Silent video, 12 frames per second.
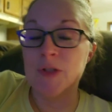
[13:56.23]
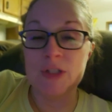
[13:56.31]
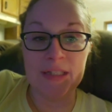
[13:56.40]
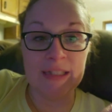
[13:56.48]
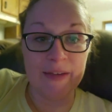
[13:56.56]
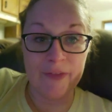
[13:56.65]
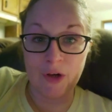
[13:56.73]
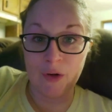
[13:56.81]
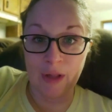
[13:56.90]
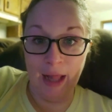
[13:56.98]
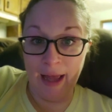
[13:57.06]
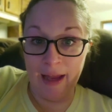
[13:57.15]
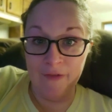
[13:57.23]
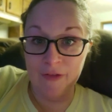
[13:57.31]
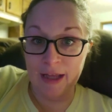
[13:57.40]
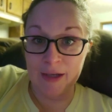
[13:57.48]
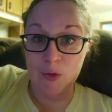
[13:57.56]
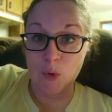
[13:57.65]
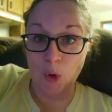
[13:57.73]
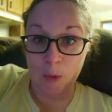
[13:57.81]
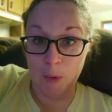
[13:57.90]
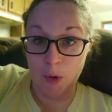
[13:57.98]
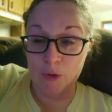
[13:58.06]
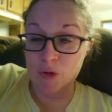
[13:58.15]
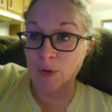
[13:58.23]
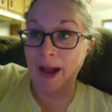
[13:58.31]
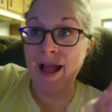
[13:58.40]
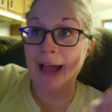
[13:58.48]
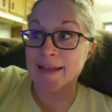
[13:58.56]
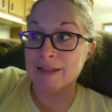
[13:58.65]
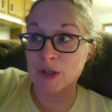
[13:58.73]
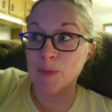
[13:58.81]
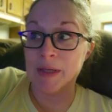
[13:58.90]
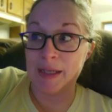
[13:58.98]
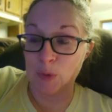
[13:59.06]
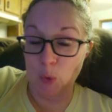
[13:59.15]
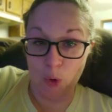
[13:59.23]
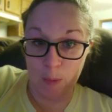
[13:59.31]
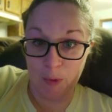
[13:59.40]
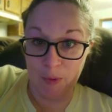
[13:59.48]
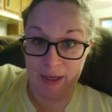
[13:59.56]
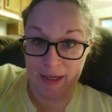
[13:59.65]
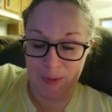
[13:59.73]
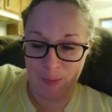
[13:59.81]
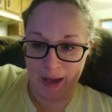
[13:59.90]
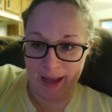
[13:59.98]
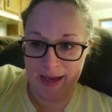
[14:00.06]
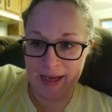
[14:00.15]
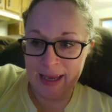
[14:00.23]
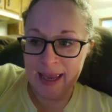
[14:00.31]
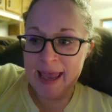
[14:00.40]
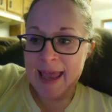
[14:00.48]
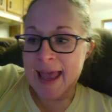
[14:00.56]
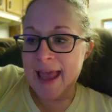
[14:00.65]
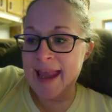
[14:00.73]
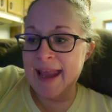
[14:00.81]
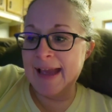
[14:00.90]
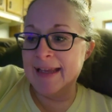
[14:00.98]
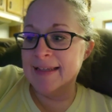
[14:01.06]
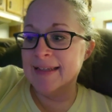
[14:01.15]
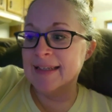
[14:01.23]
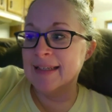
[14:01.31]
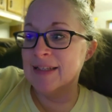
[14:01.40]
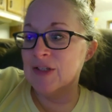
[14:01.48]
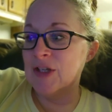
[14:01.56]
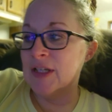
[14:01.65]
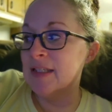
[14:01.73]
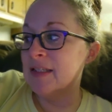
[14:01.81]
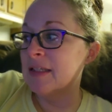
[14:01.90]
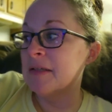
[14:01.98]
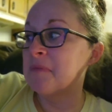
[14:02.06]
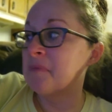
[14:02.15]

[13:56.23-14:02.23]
just living our life like normal, trying to be normal anyway. And just,